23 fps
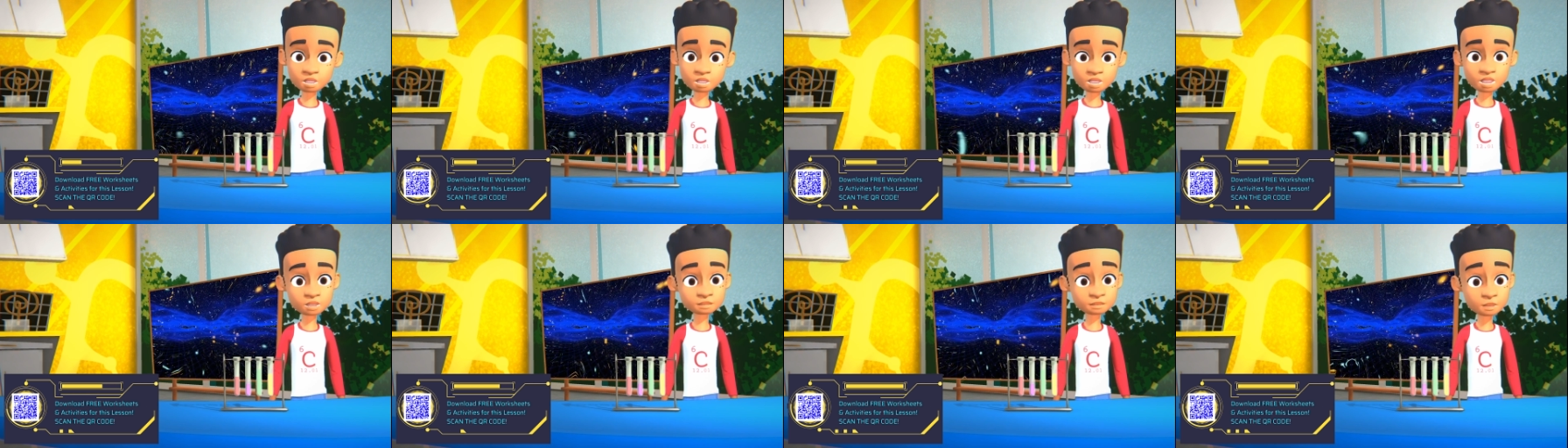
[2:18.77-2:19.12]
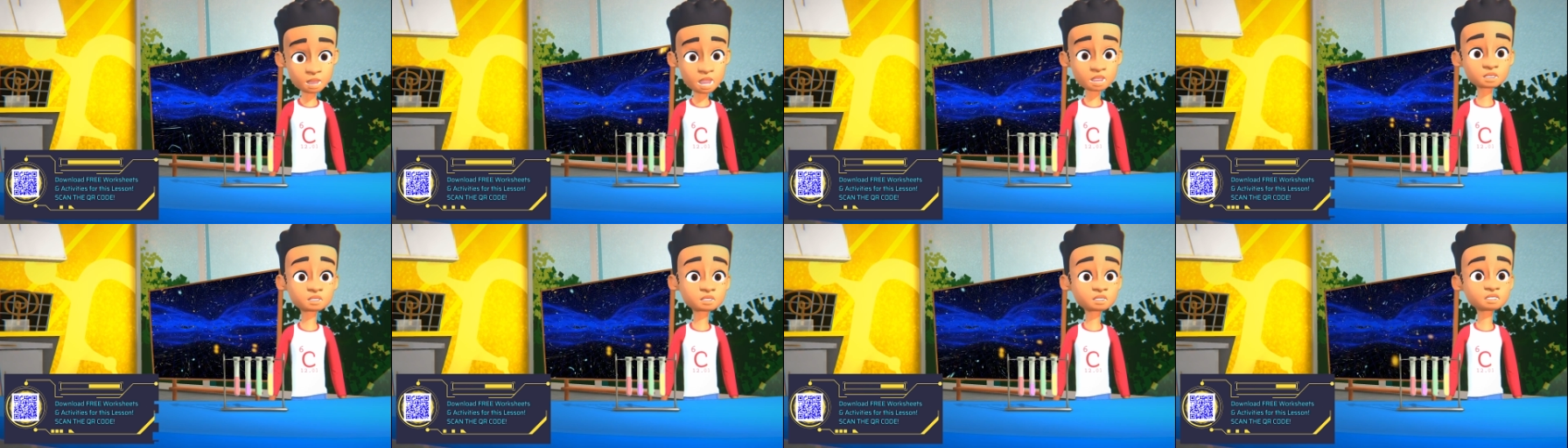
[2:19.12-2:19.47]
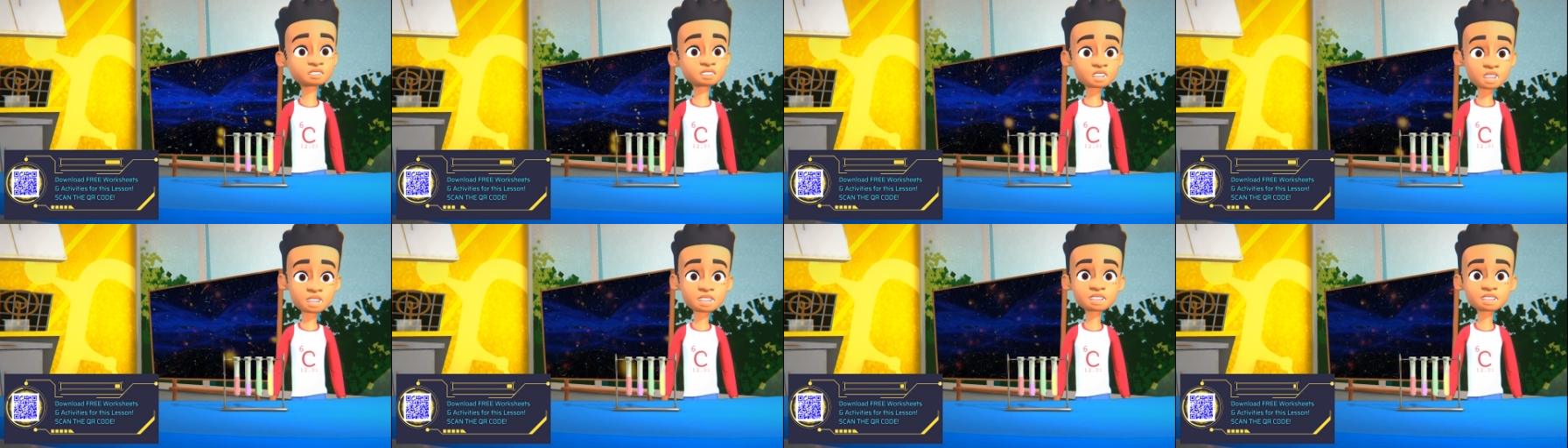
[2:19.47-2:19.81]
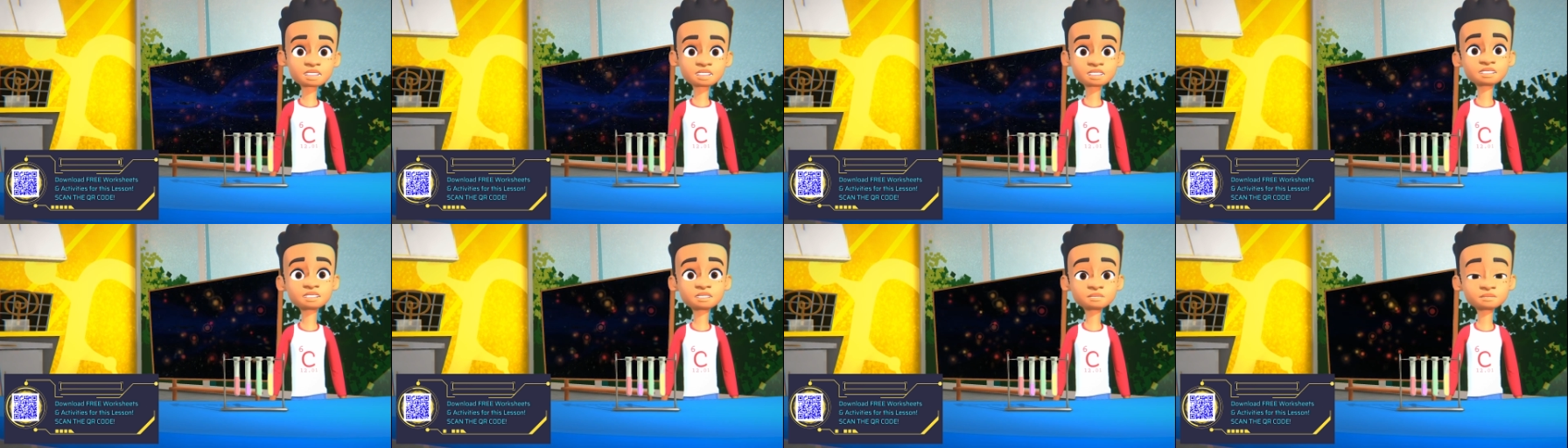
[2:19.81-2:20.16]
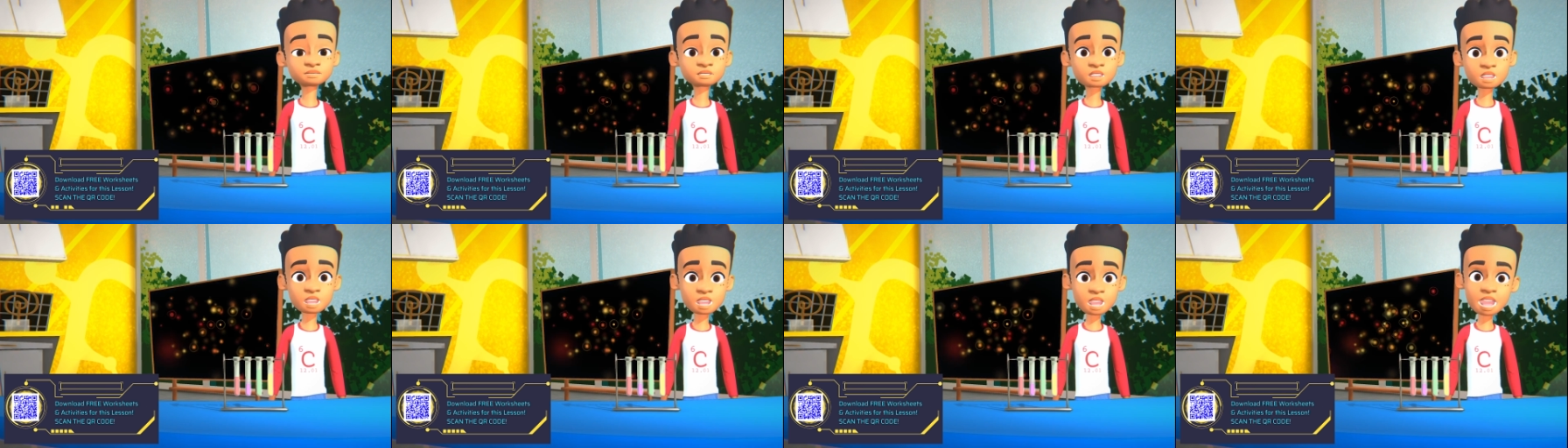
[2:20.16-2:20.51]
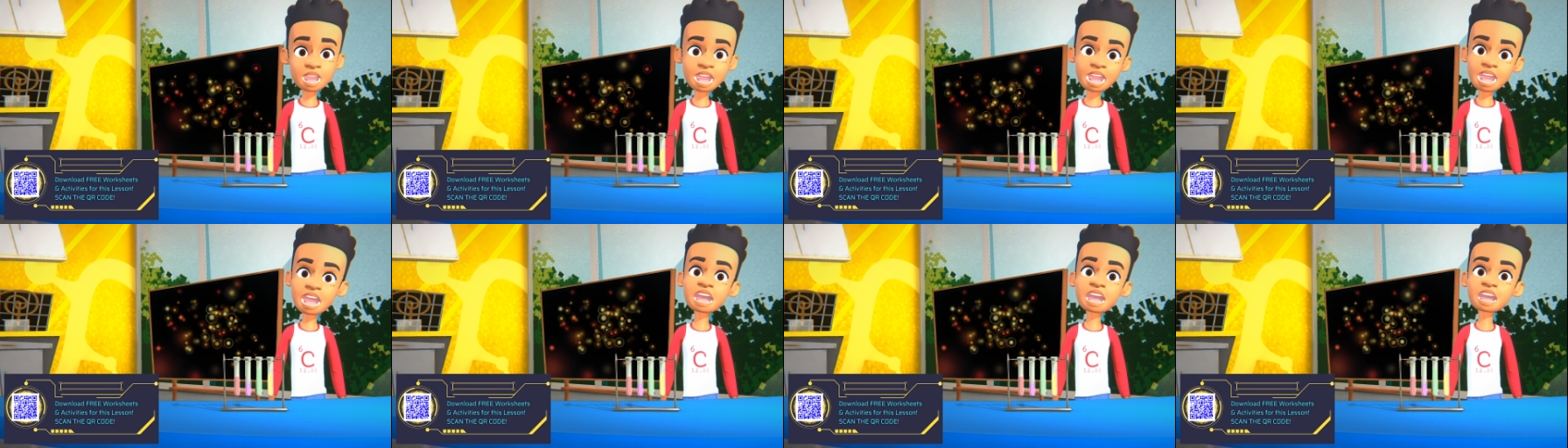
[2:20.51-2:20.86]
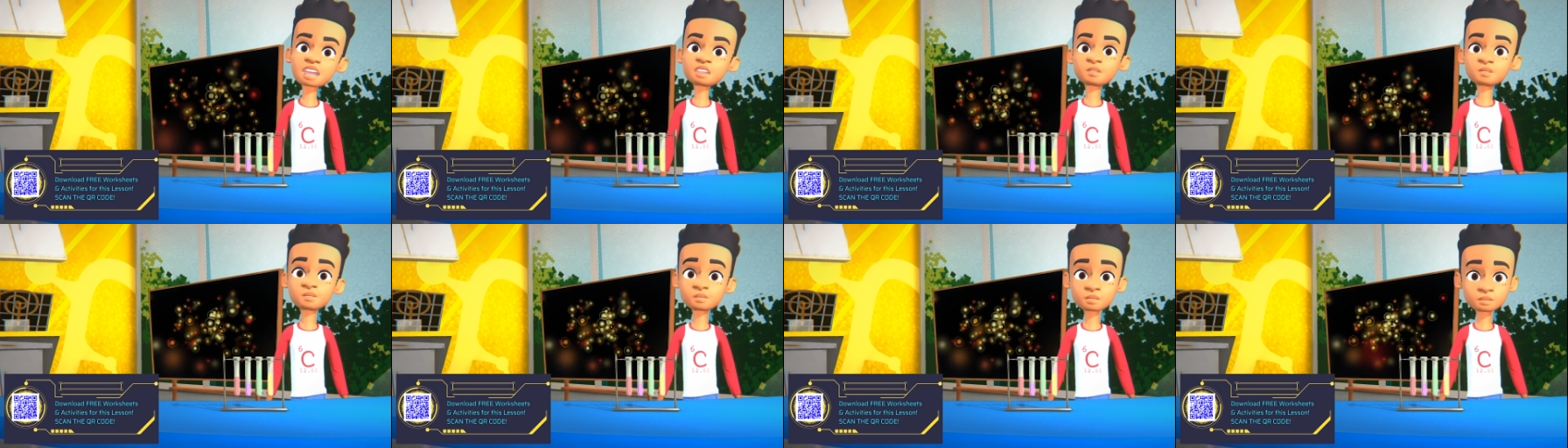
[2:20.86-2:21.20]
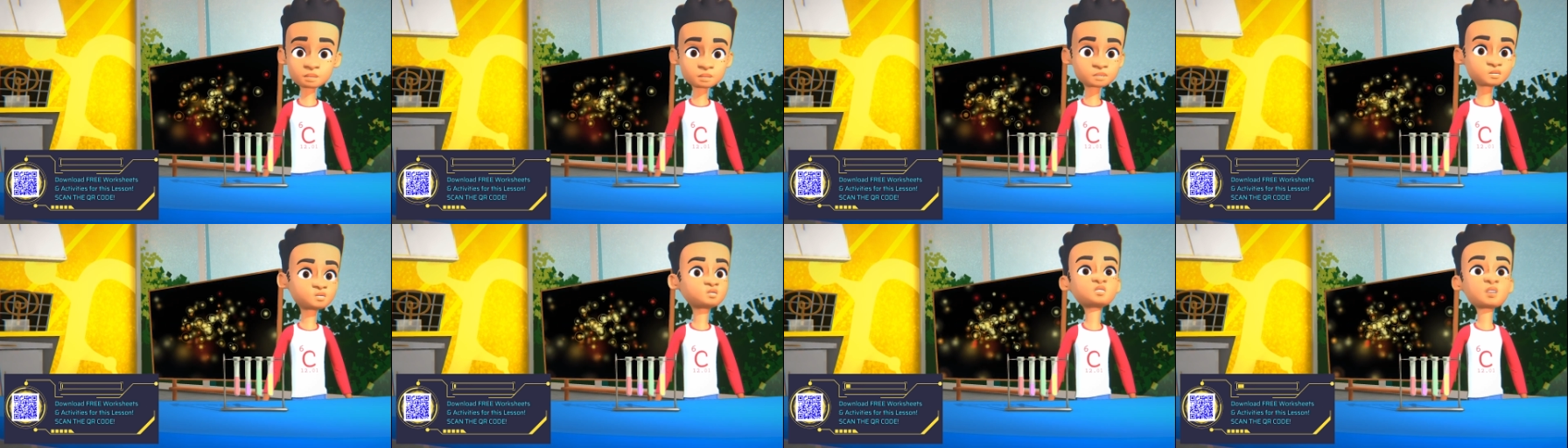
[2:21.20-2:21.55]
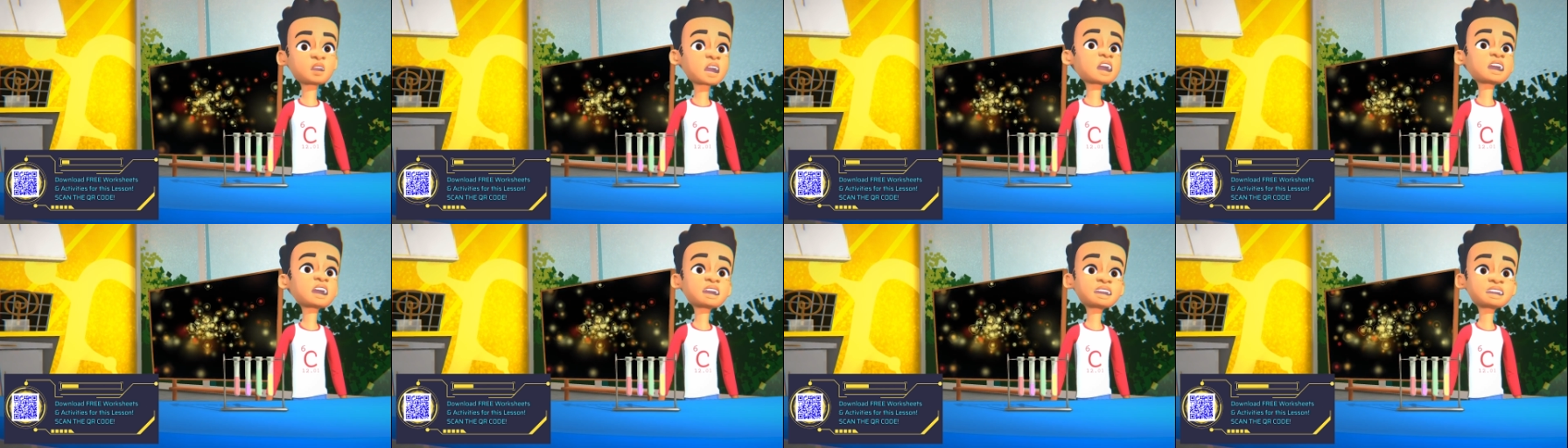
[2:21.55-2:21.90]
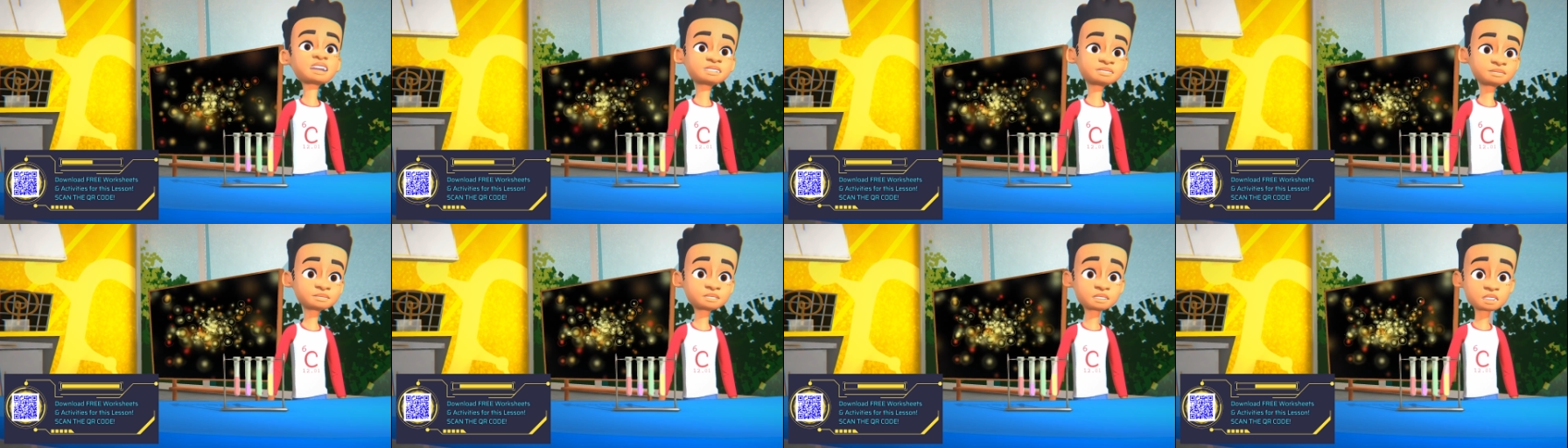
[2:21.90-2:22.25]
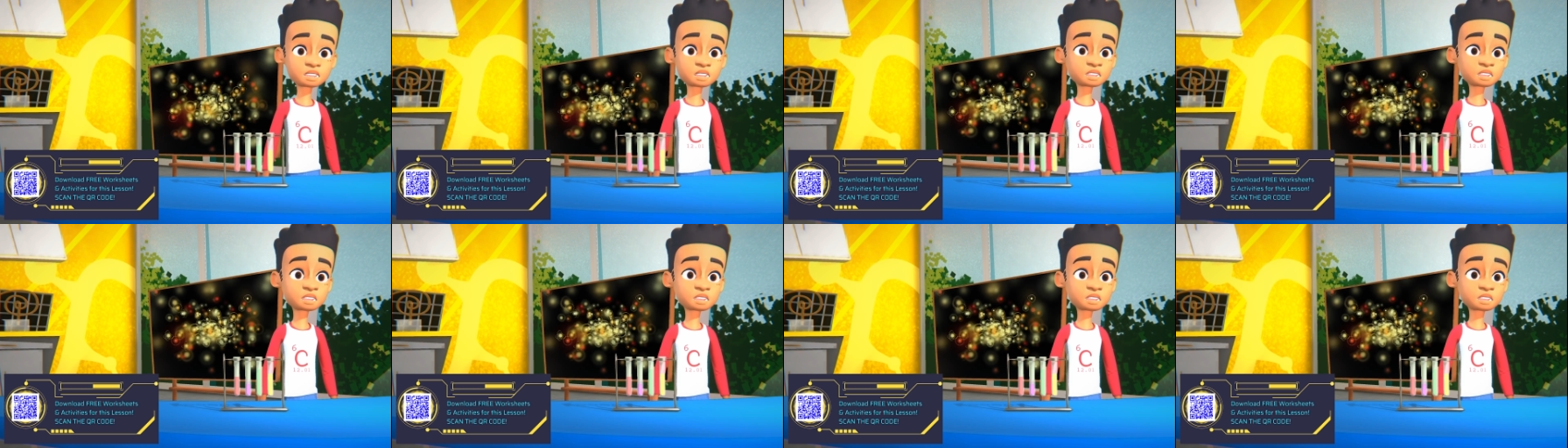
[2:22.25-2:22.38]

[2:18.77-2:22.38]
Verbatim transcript: Can matter change? How? Why?